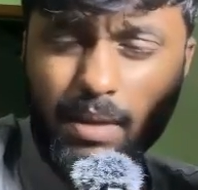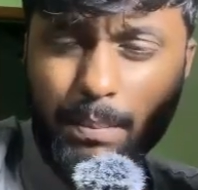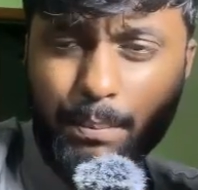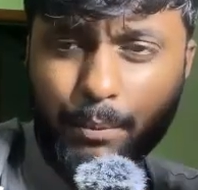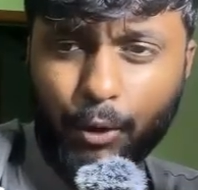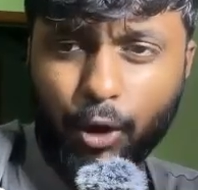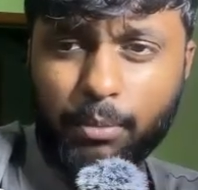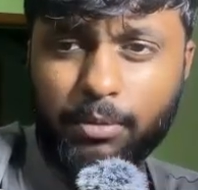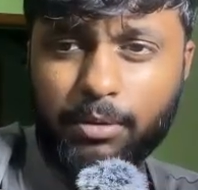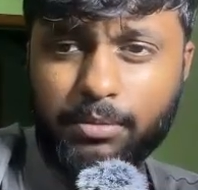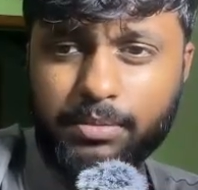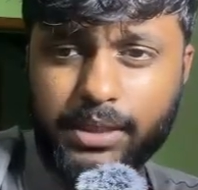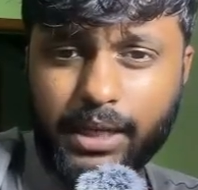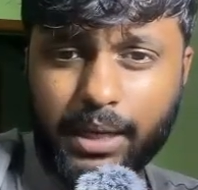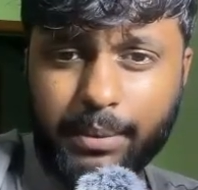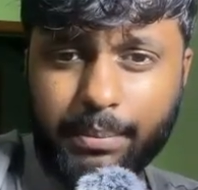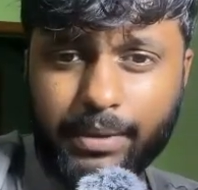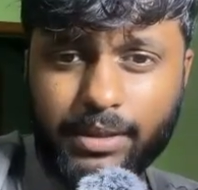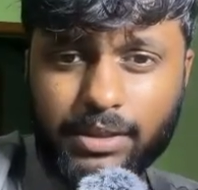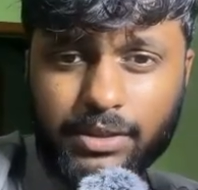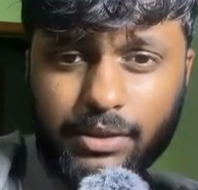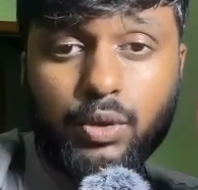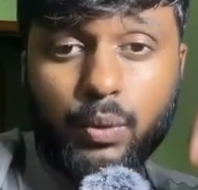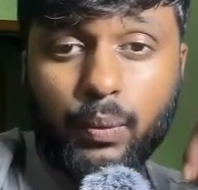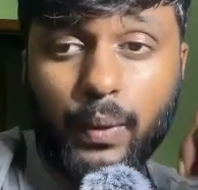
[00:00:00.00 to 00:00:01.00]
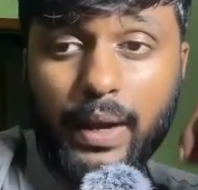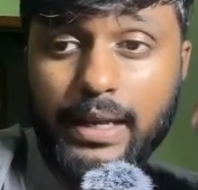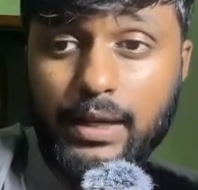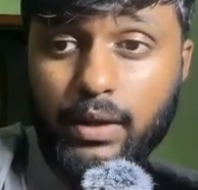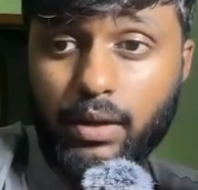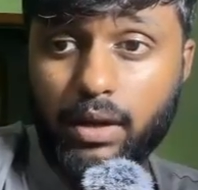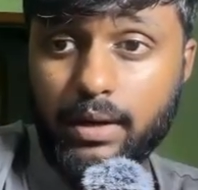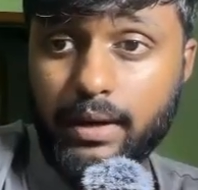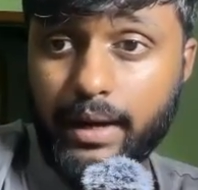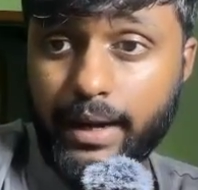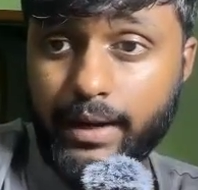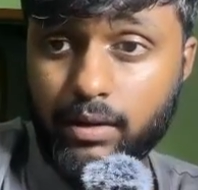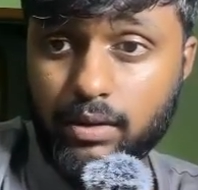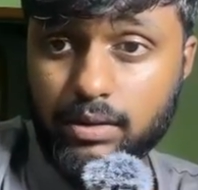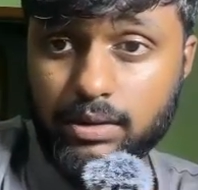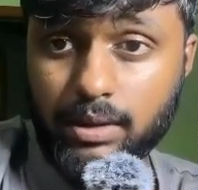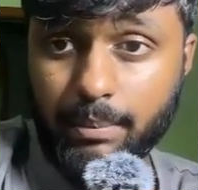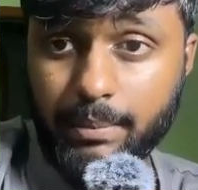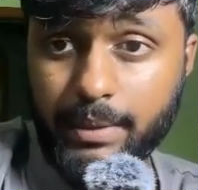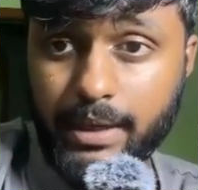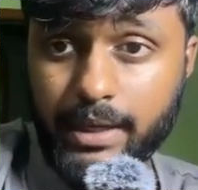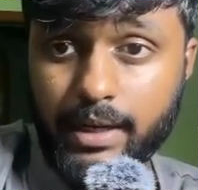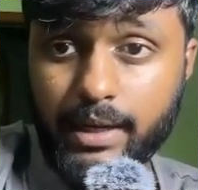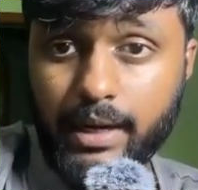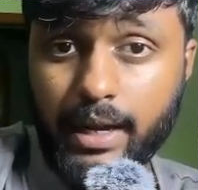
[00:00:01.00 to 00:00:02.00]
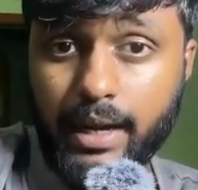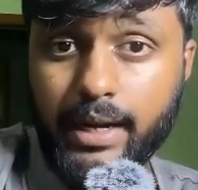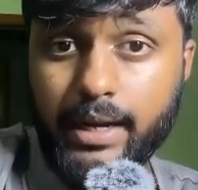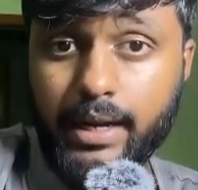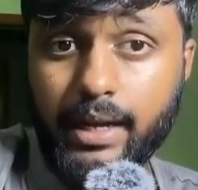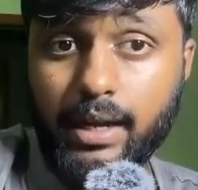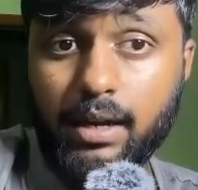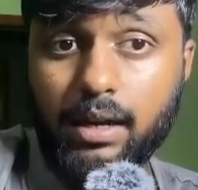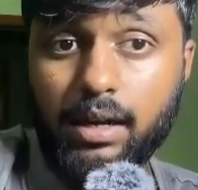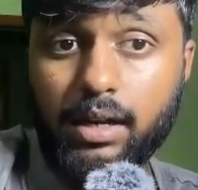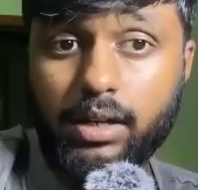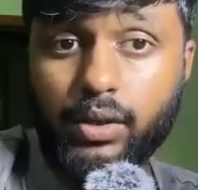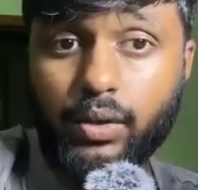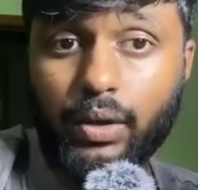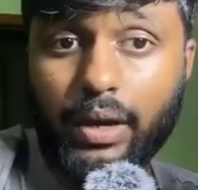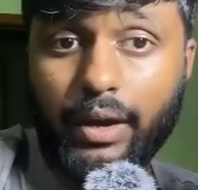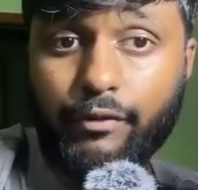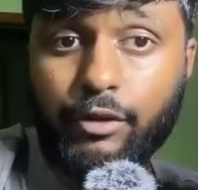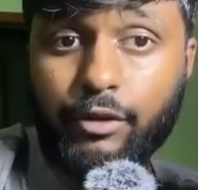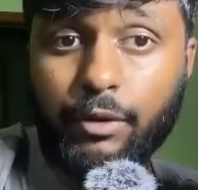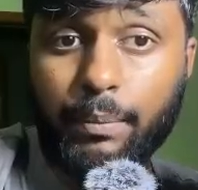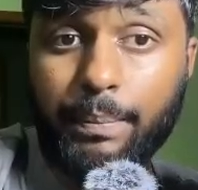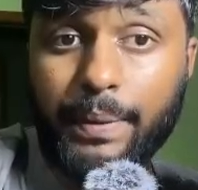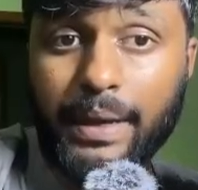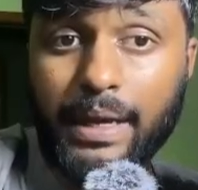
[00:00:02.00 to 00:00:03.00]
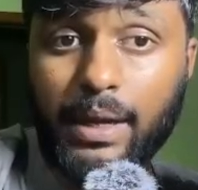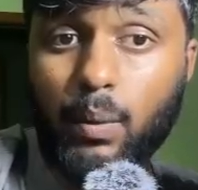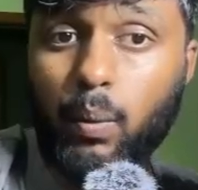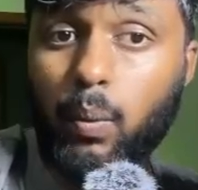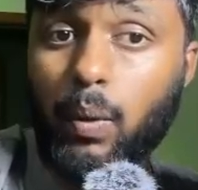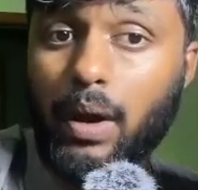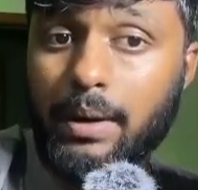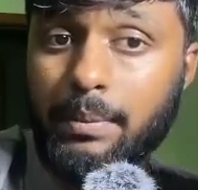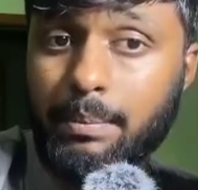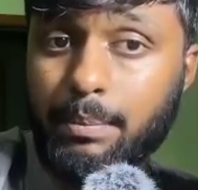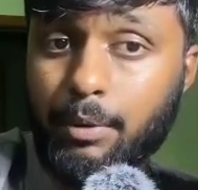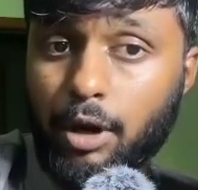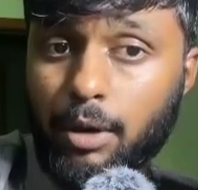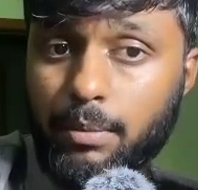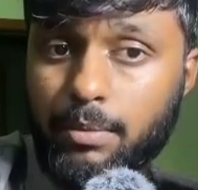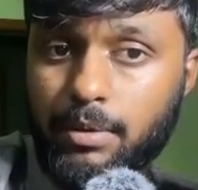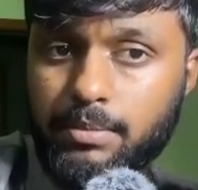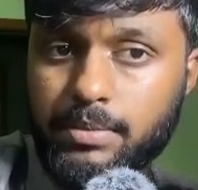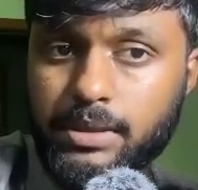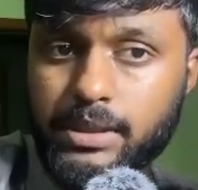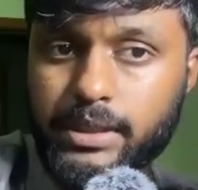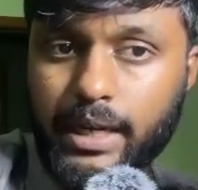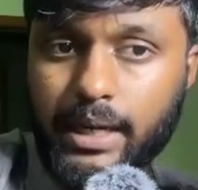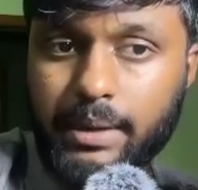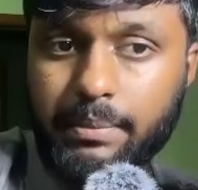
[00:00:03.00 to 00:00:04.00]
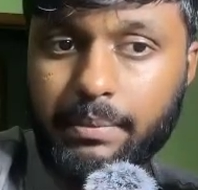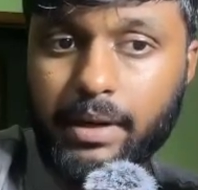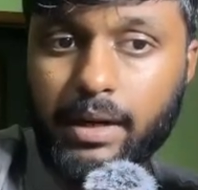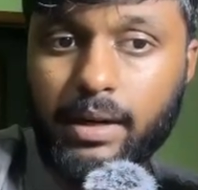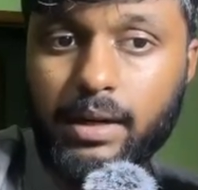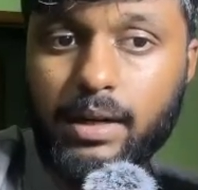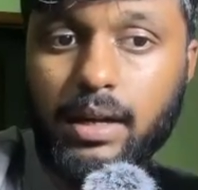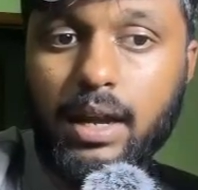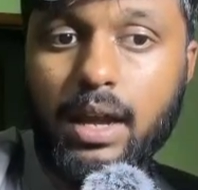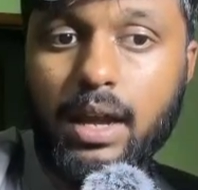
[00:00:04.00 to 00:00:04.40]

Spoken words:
problem statements. While you are trying to submit an idea, you have to pick one problem statement,